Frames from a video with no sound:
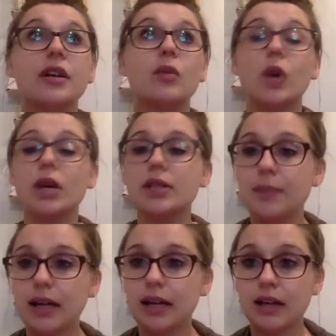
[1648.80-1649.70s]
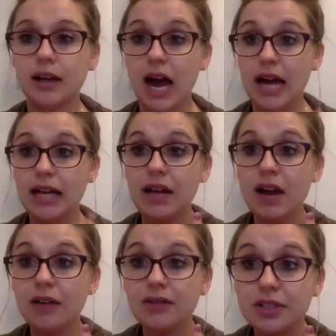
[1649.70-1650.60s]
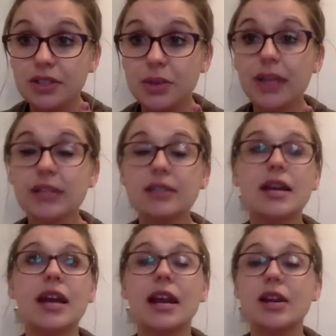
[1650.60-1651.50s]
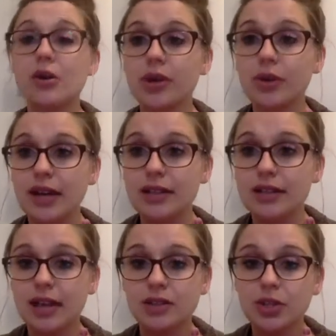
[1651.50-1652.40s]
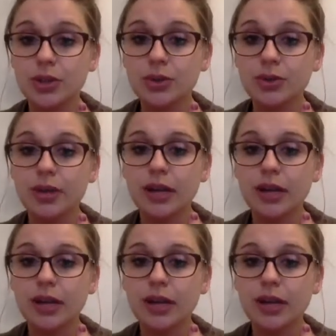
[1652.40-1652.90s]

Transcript: worked my hiney off to do it, and I know you guys can too.